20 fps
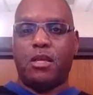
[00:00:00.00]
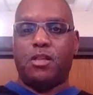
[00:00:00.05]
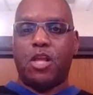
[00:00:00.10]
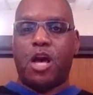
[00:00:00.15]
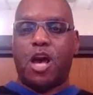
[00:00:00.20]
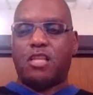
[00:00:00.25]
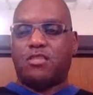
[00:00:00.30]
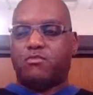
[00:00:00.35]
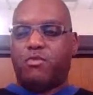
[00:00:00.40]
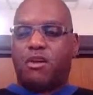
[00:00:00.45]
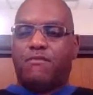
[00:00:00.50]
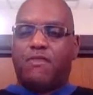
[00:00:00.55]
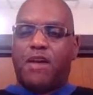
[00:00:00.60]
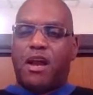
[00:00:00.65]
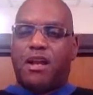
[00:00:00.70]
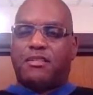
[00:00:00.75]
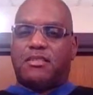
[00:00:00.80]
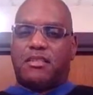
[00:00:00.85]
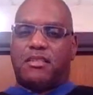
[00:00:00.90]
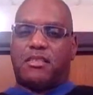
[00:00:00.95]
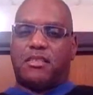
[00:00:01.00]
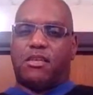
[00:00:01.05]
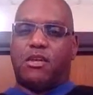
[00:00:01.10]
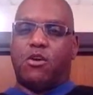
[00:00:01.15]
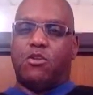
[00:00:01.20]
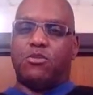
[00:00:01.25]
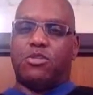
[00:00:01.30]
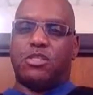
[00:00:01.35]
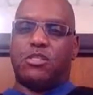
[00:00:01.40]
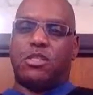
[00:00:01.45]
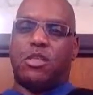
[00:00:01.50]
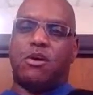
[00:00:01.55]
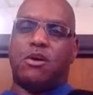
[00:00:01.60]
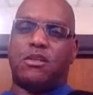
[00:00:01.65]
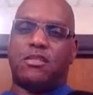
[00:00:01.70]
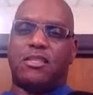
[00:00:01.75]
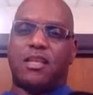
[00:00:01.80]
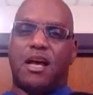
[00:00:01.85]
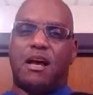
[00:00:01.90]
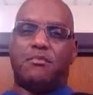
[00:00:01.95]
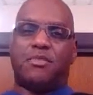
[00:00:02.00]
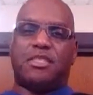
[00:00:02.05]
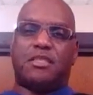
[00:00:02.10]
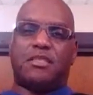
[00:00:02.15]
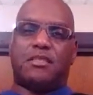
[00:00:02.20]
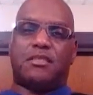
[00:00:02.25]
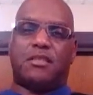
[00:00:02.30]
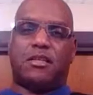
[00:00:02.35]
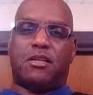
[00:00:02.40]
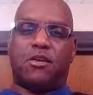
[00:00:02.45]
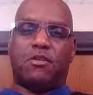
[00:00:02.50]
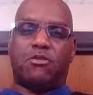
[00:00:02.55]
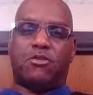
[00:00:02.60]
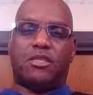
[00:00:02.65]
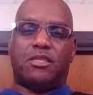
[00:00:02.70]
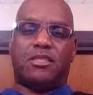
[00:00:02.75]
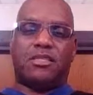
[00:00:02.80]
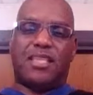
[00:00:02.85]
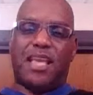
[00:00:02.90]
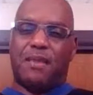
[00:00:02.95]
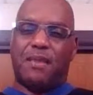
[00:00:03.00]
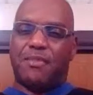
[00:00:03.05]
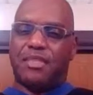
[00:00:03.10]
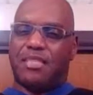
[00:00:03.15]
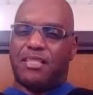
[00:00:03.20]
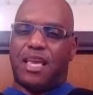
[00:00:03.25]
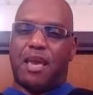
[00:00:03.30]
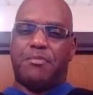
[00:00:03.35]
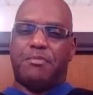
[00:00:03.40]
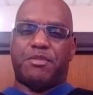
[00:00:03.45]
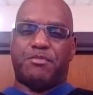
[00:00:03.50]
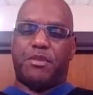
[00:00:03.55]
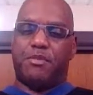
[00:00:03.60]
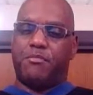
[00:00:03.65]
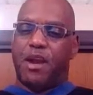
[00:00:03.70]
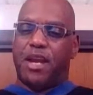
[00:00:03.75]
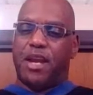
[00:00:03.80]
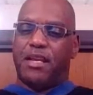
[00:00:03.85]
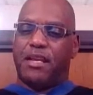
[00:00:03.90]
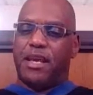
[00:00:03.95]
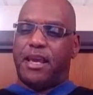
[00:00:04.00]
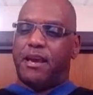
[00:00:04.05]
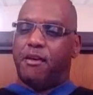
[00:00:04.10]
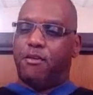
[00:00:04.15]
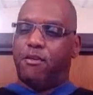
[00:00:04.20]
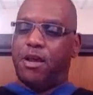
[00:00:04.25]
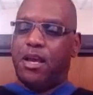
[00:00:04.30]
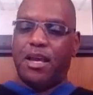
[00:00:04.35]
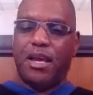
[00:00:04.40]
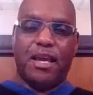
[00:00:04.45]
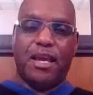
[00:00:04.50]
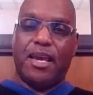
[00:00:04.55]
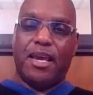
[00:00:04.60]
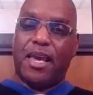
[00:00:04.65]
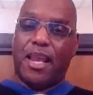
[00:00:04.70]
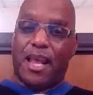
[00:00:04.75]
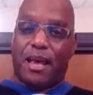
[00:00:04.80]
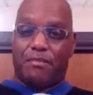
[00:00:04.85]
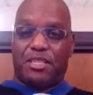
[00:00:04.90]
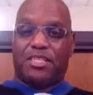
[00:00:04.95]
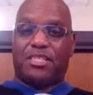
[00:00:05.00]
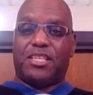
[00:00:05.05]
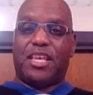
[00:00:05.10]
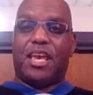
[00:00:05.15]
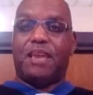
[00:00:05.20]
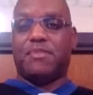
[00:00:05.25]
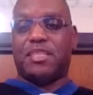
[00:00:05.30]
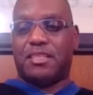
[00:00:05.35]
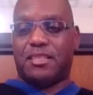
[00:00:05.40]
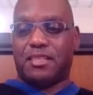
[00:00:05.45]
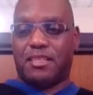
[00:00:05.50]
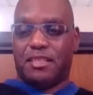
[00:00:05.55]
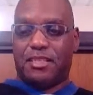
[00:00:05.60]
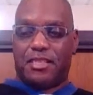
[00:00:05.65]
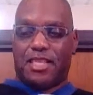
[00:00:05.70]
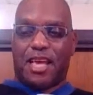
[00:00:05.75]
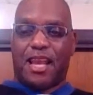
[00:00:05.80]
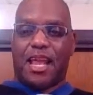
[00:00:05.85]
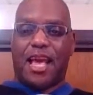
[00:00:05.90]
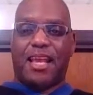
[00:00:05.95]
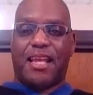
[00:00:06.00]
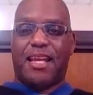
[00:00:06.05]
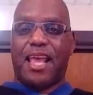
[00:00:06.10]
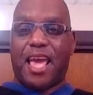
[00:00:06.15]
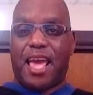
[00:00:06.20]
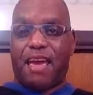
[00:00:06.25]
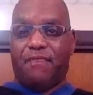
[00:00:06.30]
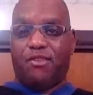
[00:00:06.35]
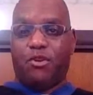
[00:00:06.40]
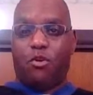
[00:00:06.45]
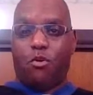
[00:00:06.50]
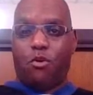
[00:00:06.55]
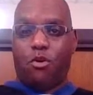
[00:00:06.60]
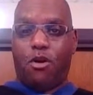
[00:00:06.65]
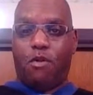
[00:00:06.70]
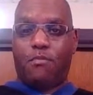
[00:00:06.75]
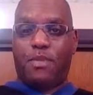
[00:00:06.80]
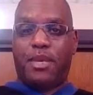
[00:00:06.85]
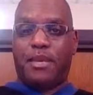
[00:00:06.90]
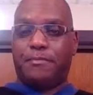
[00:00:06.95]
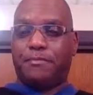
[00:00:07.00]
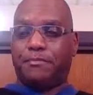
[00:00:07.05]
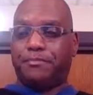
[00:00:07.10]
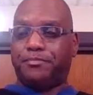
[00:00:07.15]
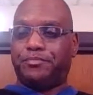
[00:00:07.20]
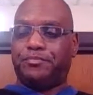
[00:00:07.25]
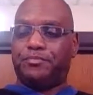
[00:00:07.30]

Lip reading: Lost one of our assistant coaches, long-time assistant coaches. The name escapes me right now. And I'm ashamed that I didn't have it on me.